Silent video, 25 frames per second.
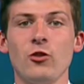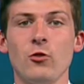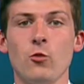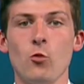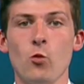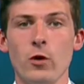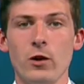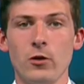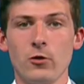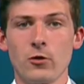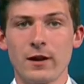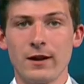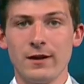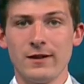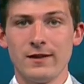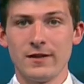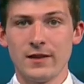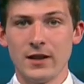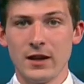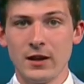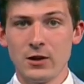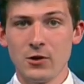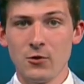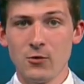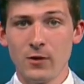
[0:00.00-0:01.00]
will
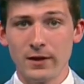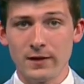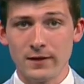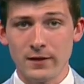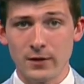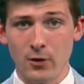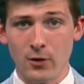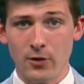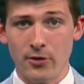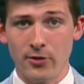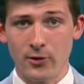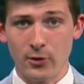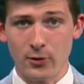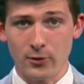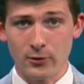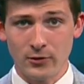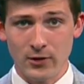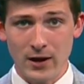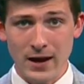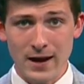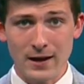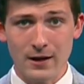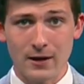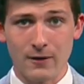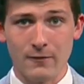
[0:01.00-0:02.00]
continue until Thursday
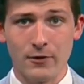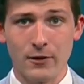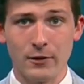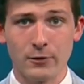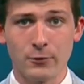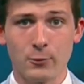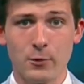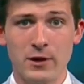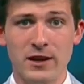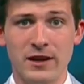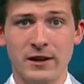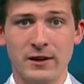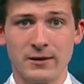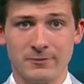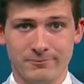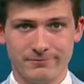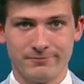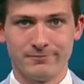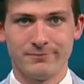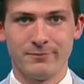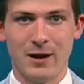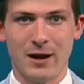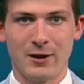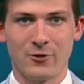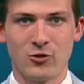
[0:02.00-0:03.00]
of this week.
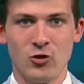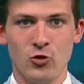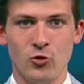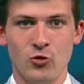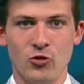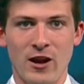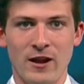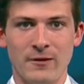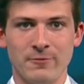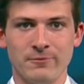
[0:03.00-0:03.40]
Back to you, Jen.